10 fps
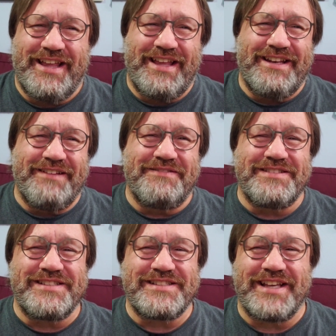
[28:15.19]
And it
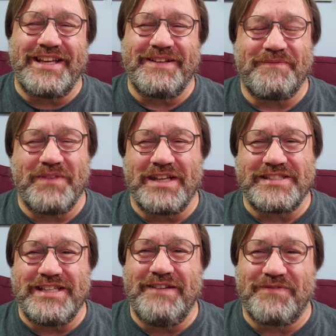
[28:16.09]
was just like a
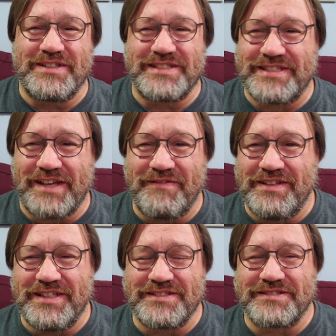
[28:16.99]
scene from the
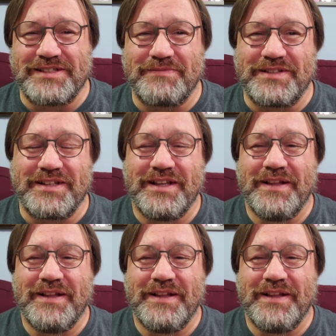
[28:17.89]
70s or something.